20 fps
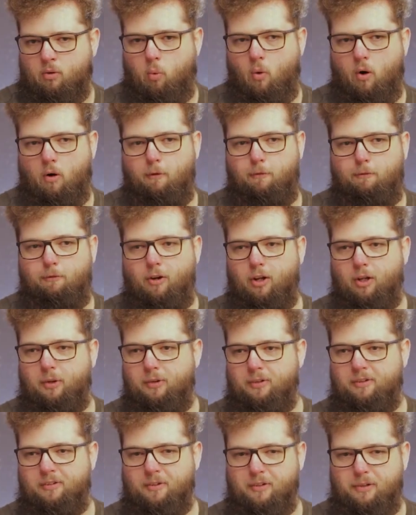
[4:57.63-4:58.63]
12
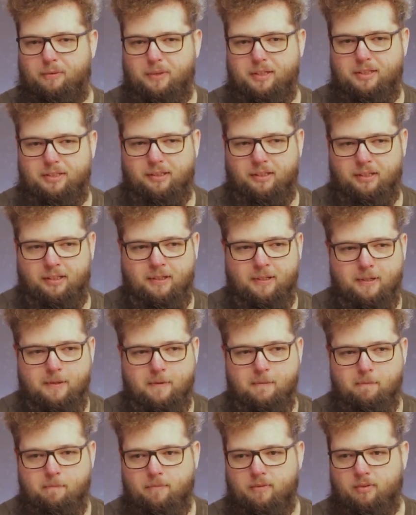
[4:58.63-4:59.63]
followers on Twitter,
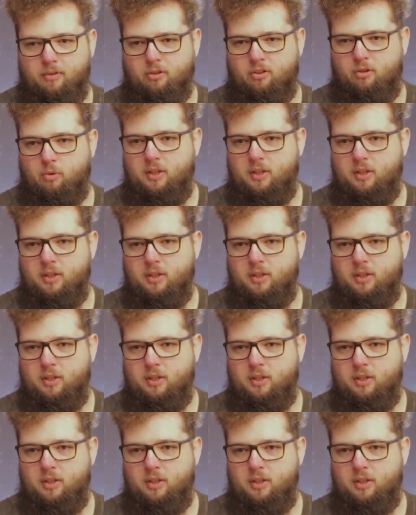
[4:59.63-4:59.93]
just